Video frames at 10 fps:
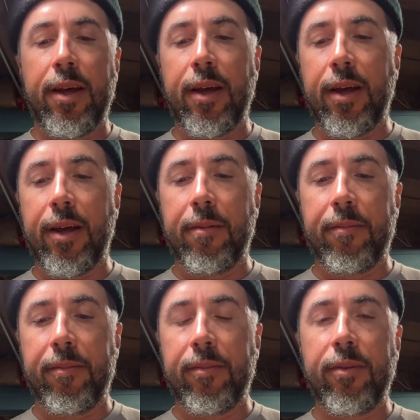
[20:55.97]

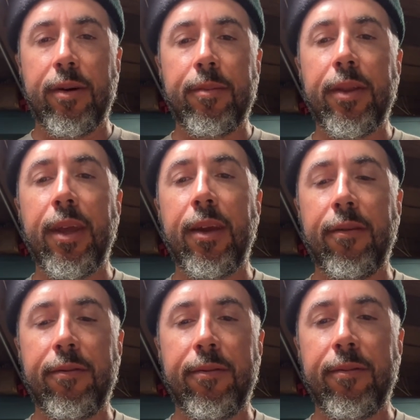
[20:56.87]
Normally
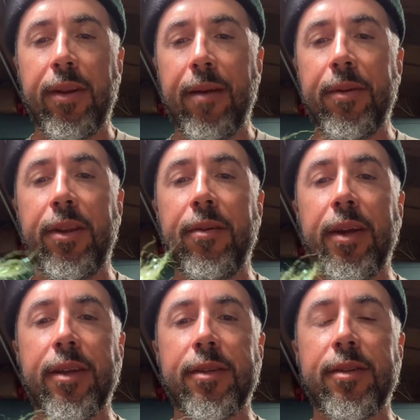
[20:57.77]
what I've been
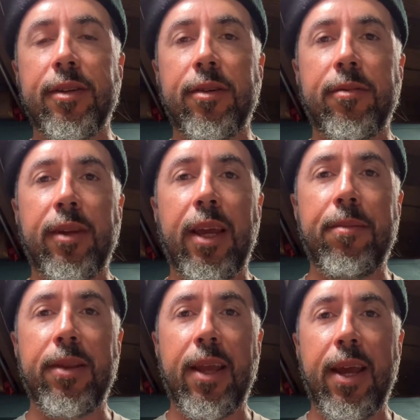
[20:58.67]
doing is just
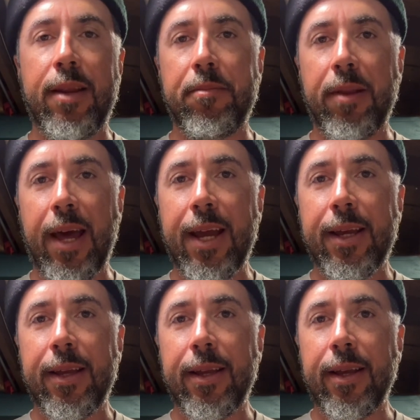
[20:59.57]
keeping the head
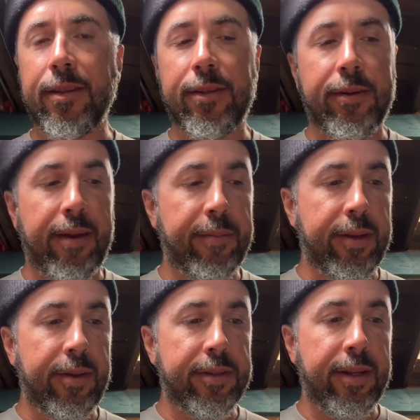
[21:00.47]
black, and so I've been
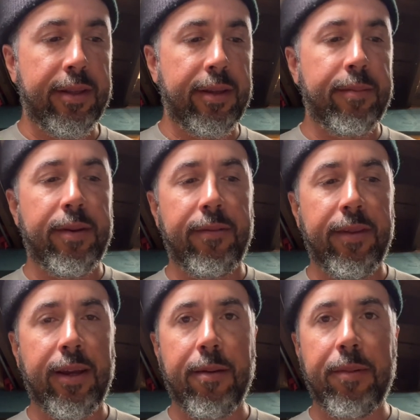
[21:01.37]
using a little bit of
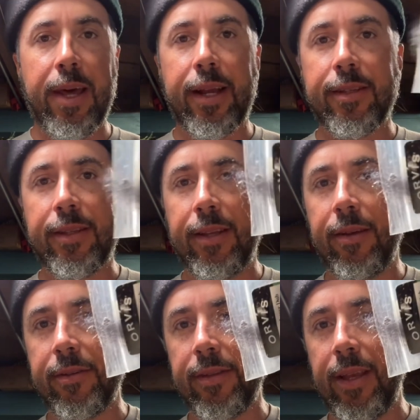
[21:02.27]
like a black
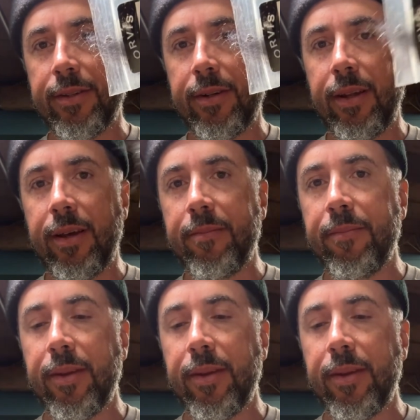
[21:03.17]
Senyo's laser dub,